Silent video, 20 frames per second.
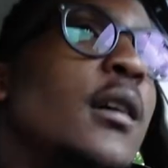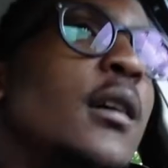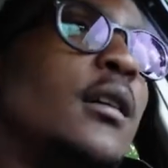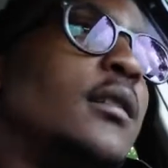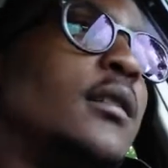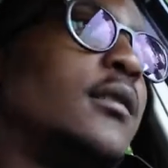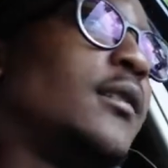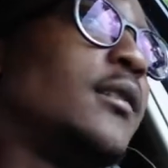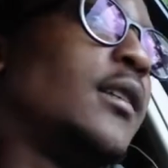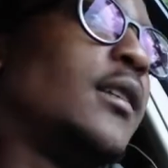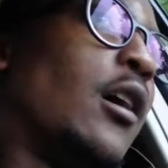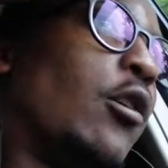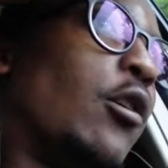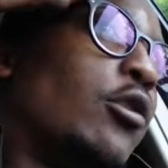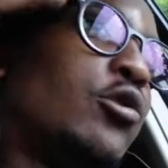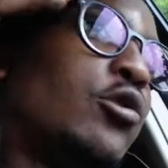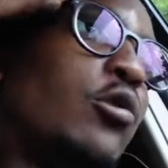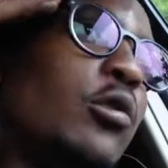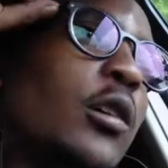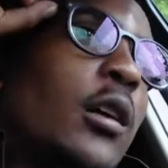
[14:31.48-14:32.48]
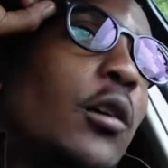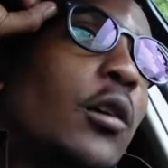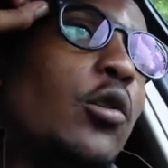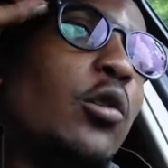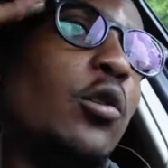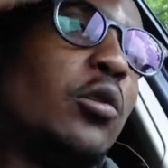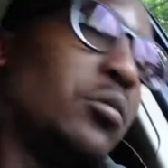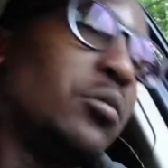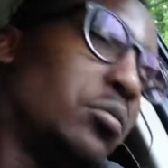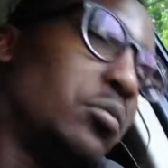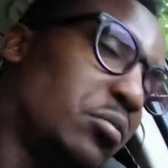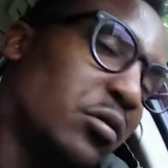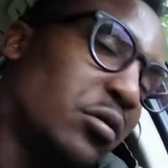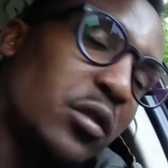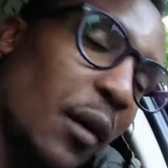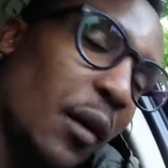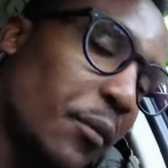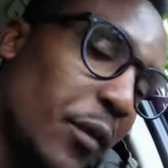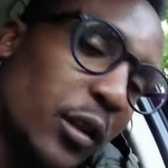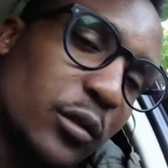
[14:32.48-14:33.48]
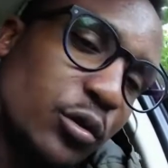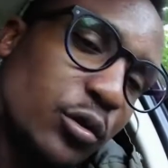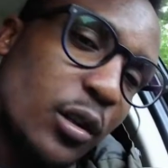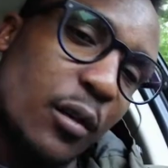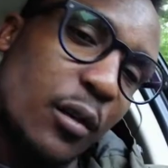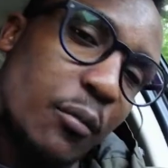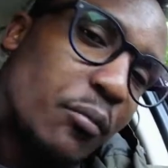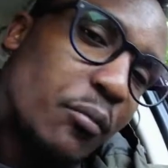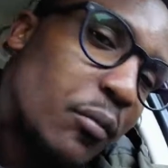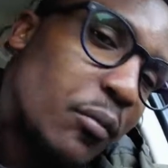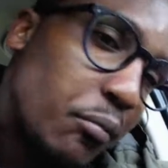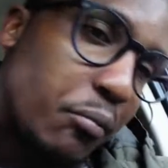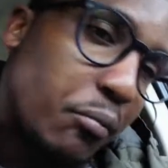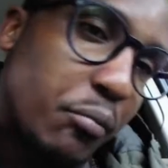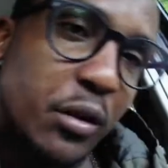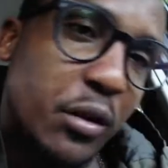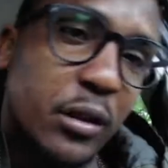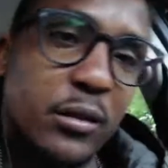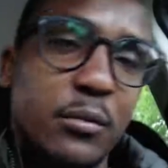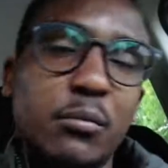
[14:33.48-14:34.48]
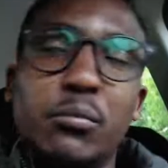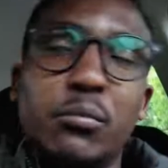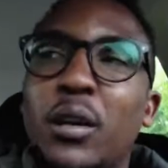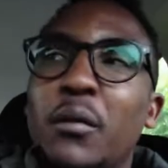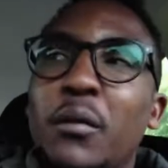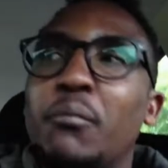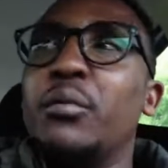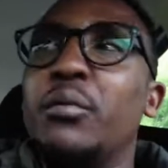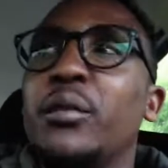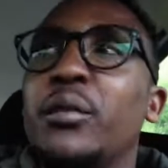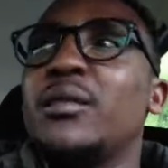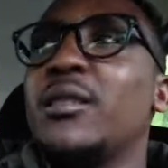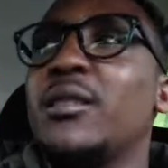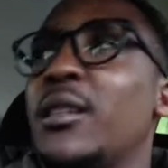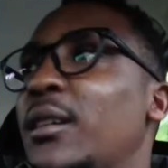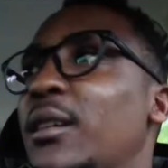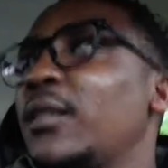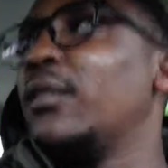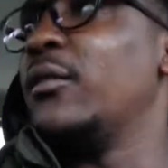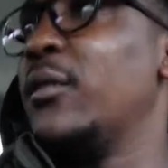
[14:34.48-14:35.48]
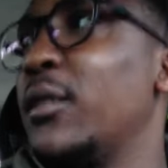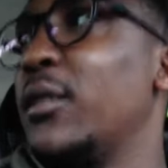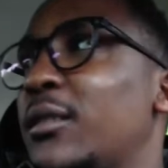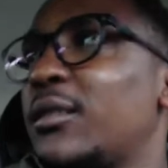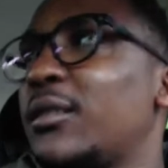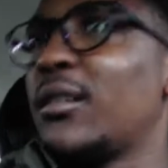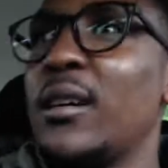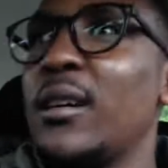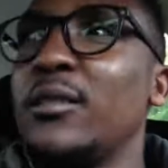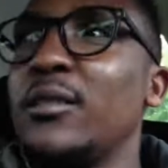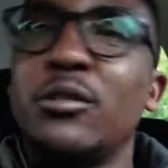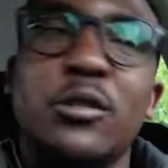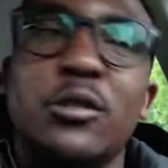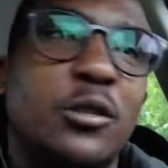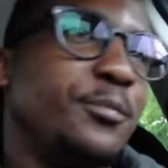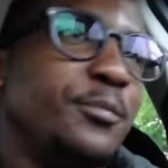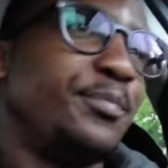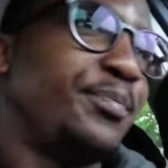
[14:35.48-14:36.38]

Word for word: see how it's gonna go something to keep me, me busy on the side you know